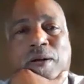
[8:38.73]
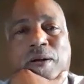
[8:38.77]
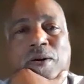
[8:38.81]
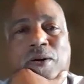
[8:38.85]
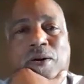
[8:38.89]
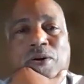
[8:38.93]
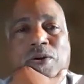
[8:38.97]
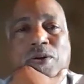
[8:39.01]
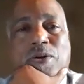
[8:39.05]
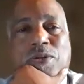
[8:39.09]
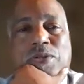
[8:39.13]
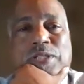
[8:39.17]

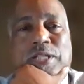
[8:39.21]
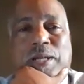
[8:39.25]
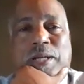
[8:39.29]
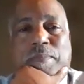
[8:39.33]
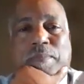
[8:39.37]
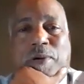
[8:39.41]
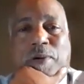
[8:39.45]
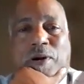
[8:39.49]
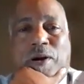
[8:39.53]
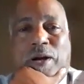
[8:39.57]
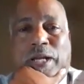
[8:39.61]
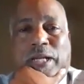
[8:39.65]
who's their
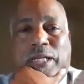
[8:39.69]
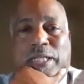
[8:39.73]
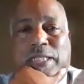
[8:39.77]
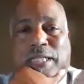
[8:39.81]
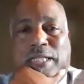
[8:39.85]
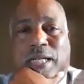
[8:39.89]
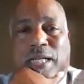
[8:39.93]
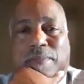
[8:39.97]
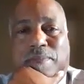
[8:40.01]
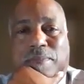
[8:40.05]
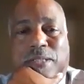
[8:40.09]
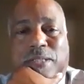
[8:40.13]
market
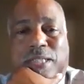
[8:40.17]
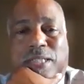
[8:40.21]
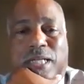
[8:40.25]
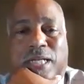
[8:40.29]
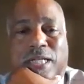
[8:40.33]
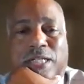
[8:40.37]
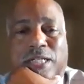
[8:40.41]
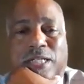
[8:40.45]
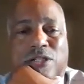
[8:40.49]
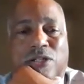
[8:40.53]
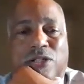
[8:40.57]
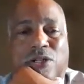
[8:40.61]

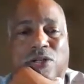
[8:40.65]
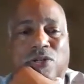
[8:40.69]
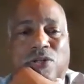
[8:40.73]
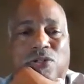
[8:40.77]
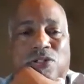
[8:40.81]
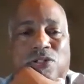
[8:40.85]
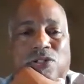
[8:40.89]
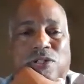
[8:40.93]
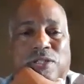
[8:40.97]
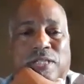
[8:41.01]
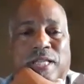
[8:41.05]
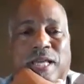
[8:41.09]
segmentation, who
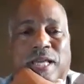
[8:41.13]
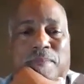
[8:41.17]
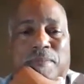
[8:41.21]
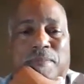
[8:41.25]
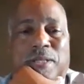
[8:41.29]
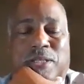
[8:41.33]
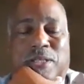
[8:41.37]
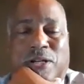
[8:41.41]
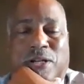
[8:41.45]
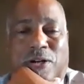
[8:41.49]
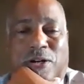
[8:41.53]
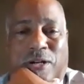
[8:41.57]
should they be
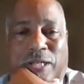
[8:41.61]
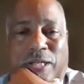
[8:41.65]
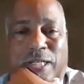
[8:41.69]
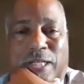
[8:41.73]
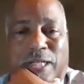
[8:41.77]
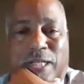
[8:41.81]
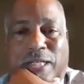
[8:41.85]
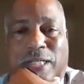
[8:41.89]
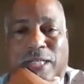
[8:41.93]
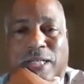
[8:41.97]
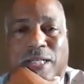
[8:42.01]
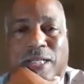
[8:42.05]

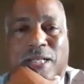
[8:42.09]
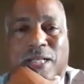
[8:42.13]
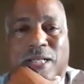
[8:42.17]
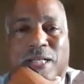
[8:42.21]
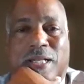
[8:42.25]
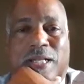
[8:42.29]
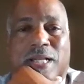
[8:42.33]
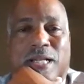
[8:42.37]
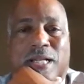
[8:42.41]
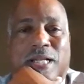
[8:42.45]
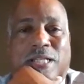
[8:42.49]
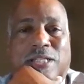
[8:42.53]
targeting?
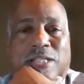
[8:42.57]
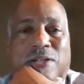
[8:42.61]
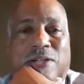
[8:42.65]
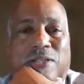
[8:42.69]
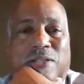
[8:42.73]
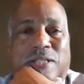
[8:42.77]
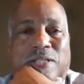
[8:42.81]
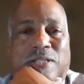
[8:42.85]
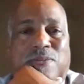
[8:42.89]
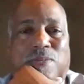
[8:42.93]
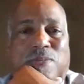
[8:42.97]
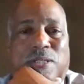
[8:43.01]
And so
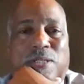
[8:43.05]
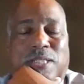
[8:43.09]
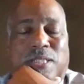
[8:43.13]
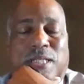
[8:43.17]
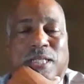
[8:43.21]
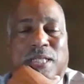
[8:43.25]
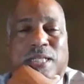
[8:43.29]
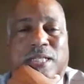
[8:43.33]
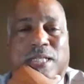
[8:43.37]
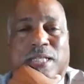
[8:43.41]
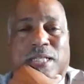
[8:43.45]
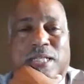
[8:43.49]
this once
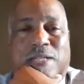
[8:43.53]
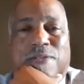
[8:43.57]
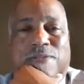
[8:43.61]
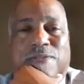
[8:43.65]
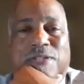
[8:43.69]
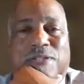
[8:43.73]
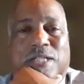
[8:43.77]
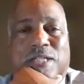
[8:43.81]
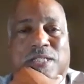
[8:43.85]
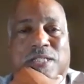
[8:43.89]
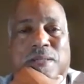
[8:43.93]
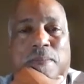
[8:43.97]
again gives
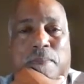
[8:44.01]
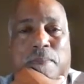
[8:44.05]
us a